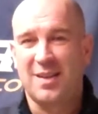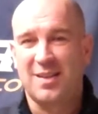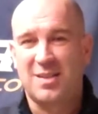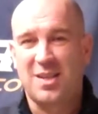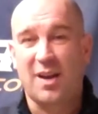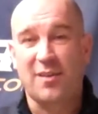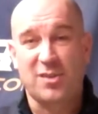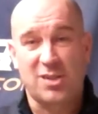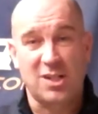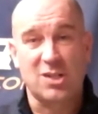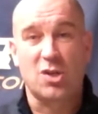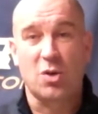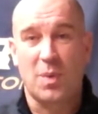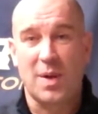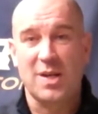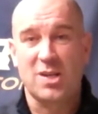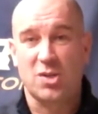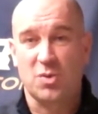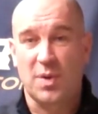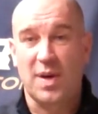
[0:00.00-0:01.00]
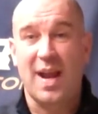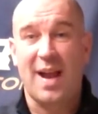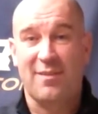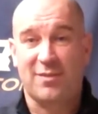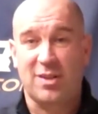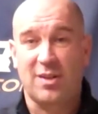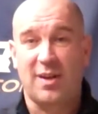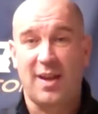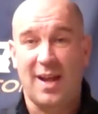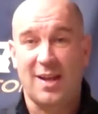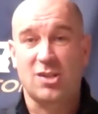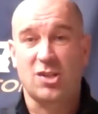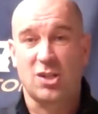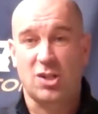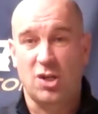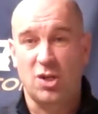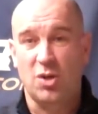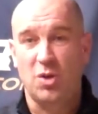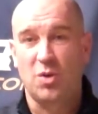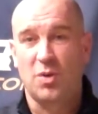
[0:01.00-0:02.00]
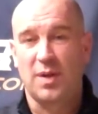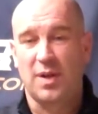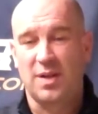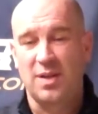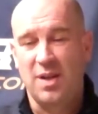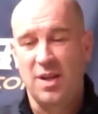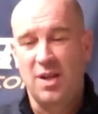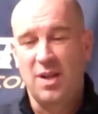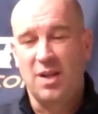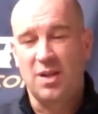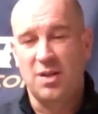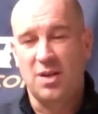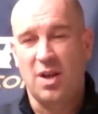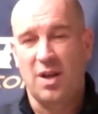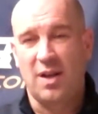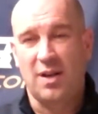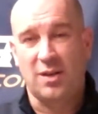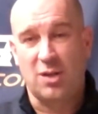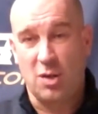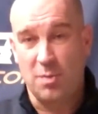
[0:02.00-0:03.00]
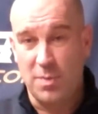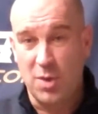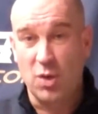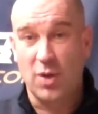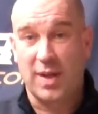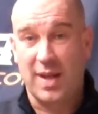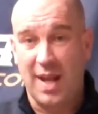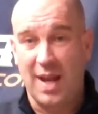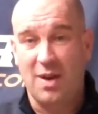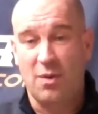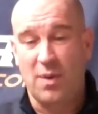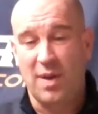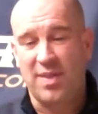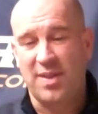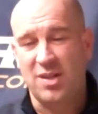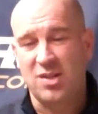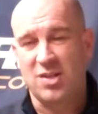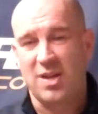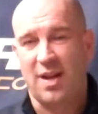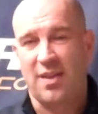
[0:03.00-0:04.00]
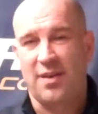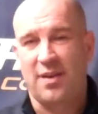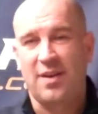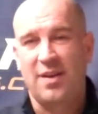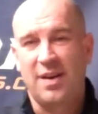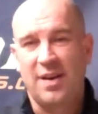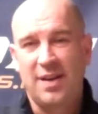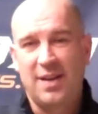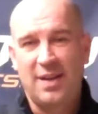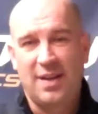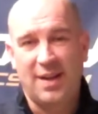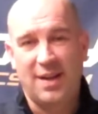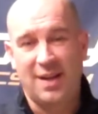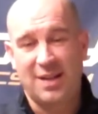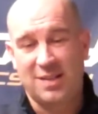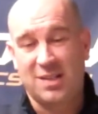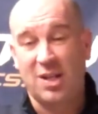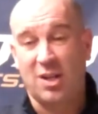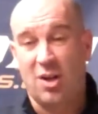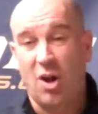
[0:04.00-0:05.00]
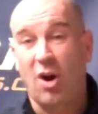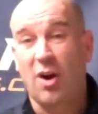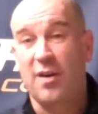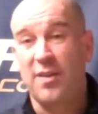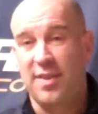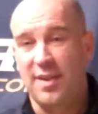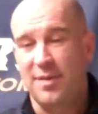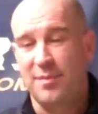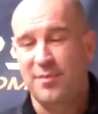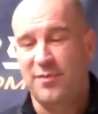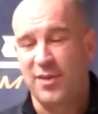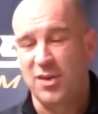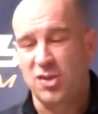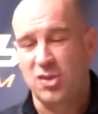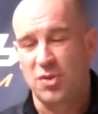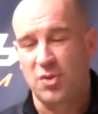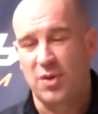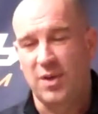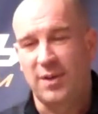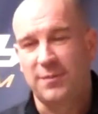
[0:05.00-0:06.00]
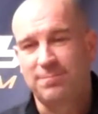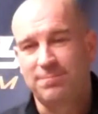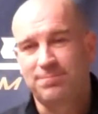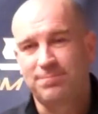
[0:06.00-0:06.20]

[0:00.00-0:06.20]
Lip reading: tough situations where you have to execute and communicate with each other to guard them for sure.